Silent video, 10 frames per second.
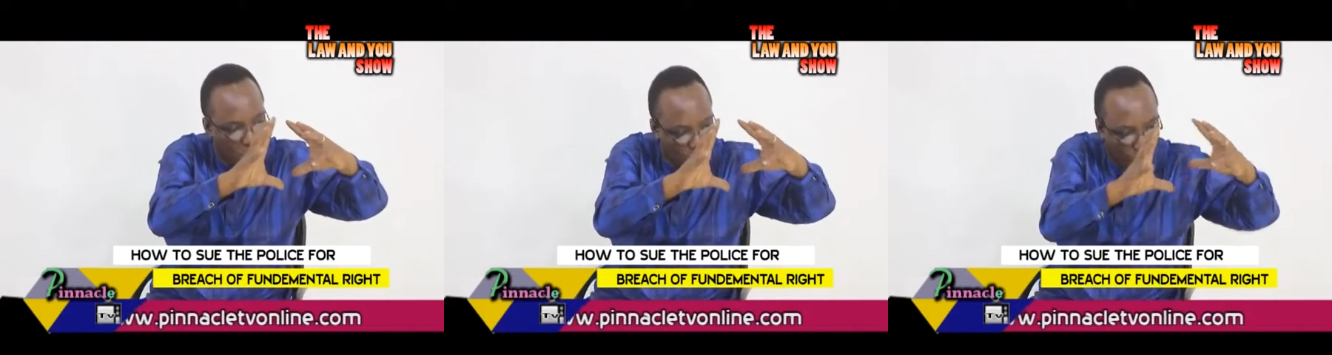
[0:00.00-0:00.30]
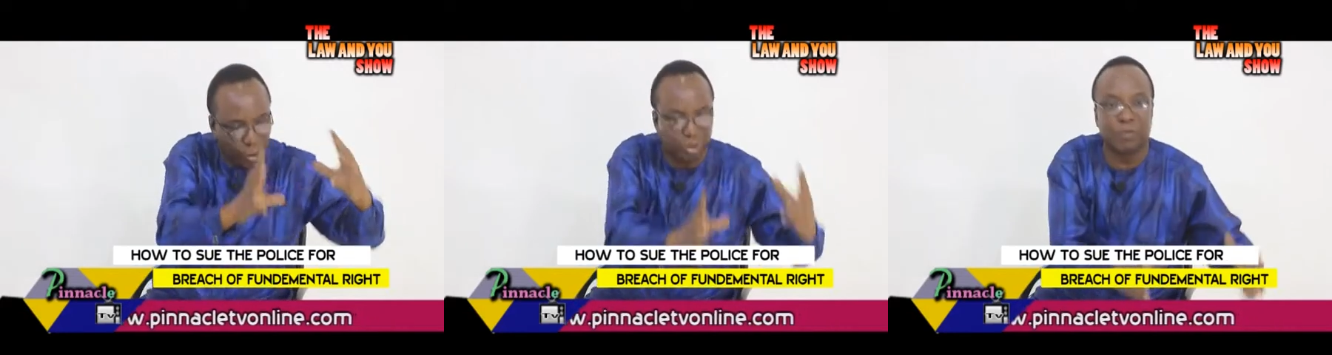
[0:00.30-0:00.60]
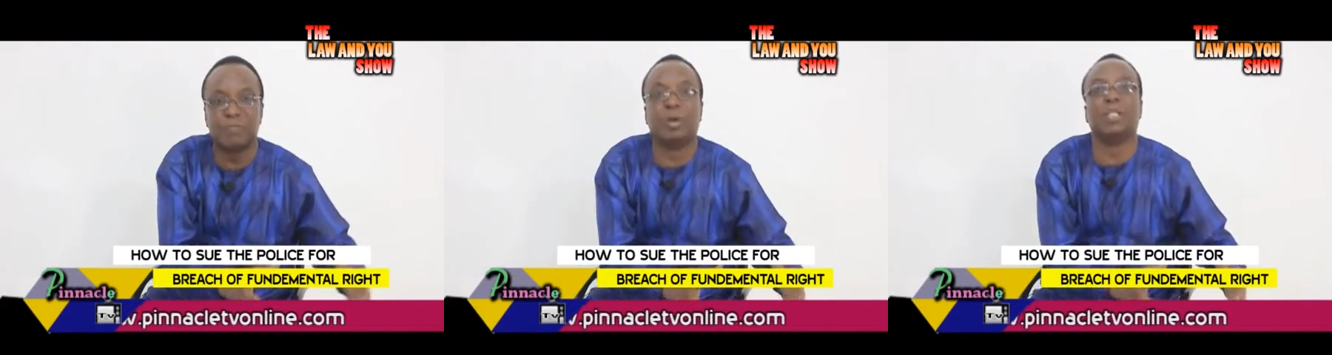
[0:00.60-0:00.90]
pot
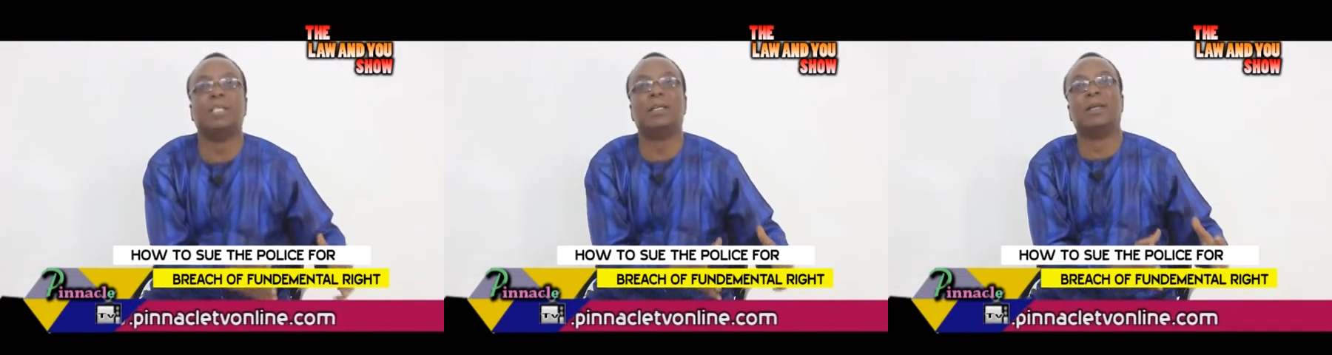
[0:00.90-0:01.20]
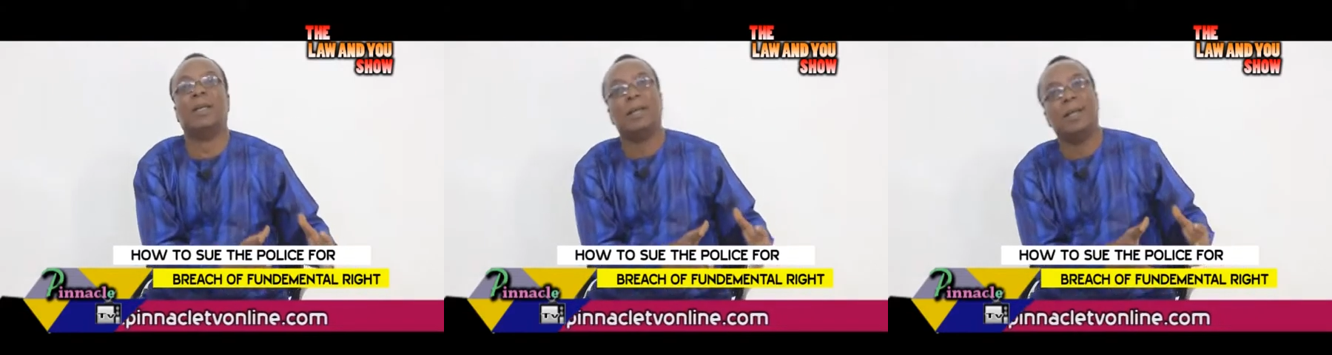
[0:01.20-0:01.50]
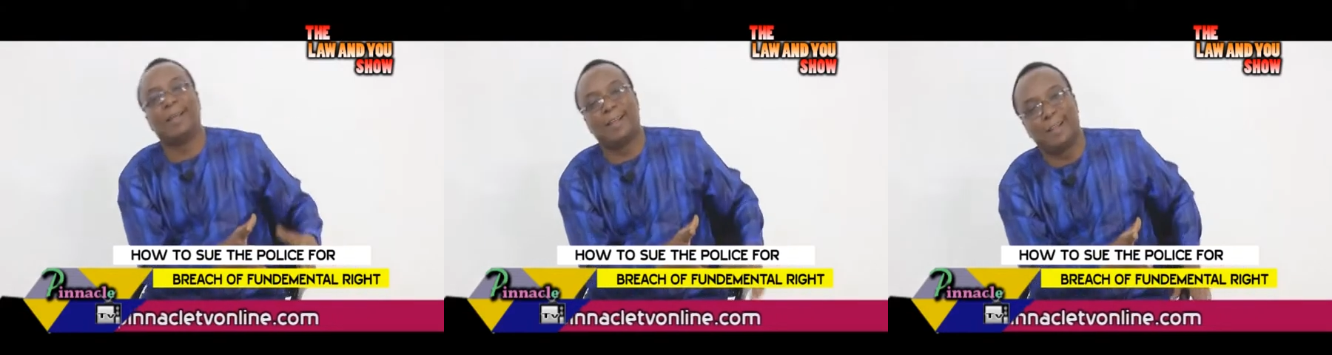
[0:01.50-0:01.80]
of money.
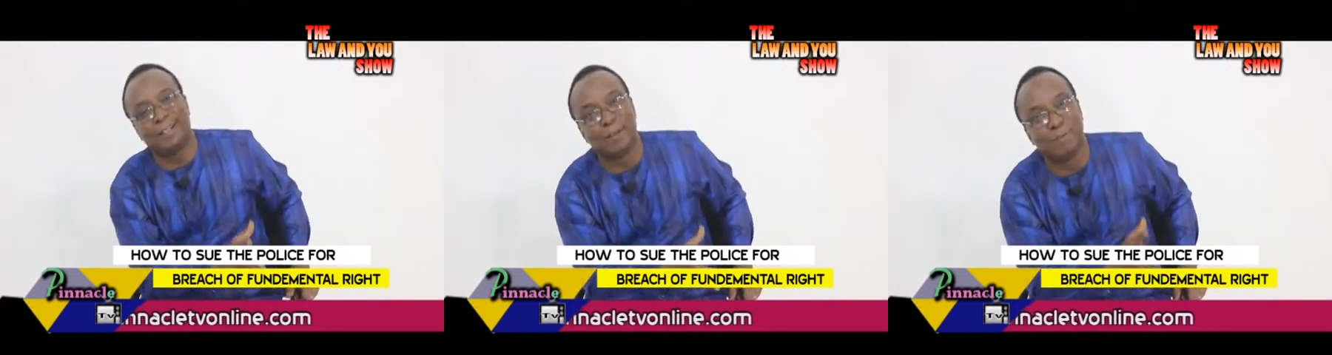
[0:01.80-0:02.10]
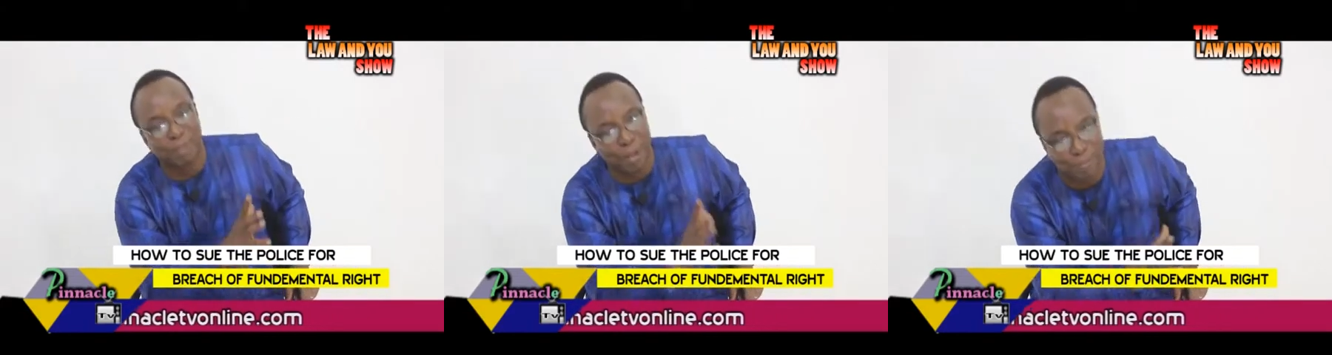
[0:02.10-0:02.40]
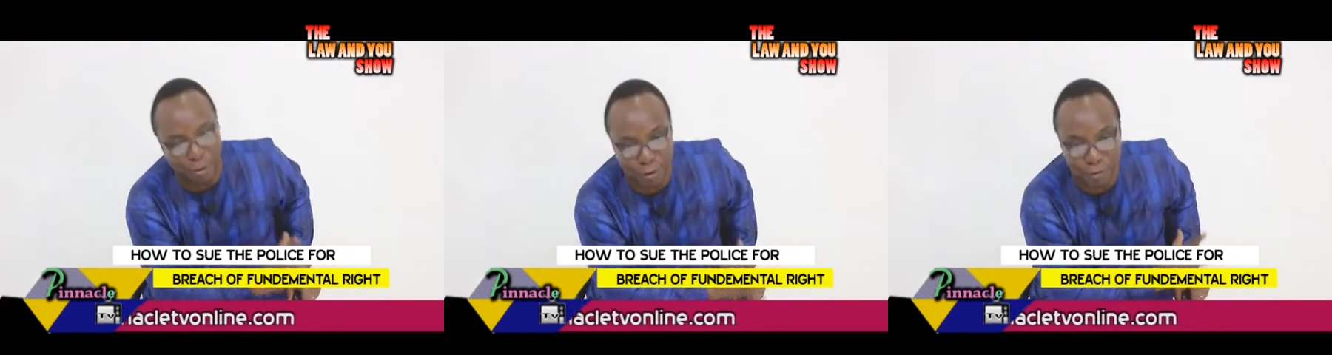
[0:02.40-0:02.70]
It's a big
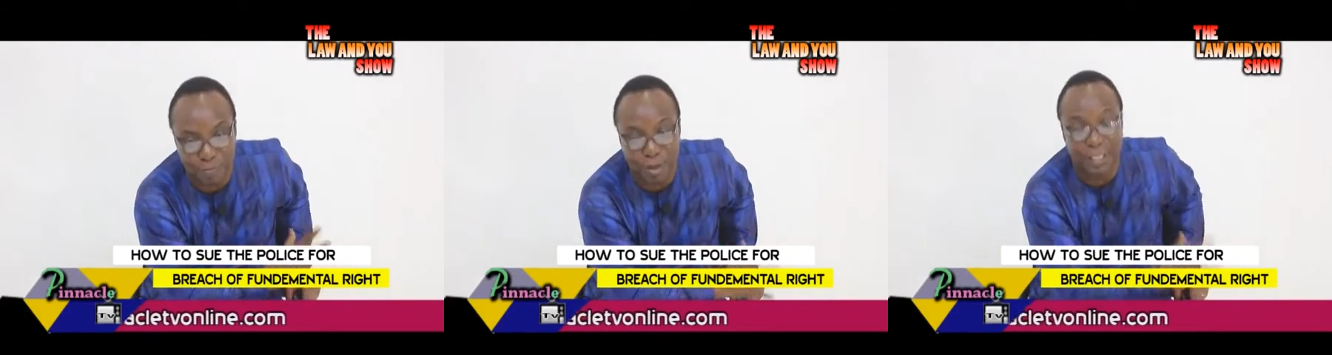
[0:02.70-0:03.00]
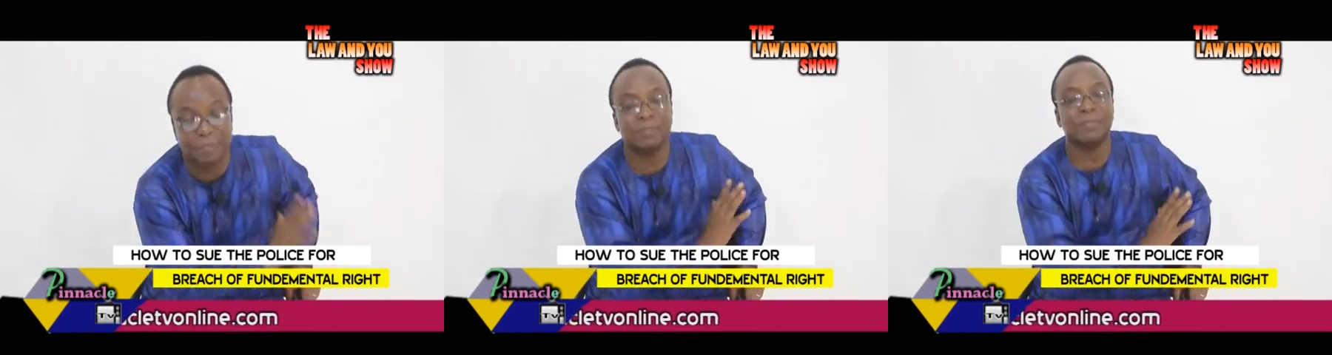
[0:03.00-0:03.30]
pot of money.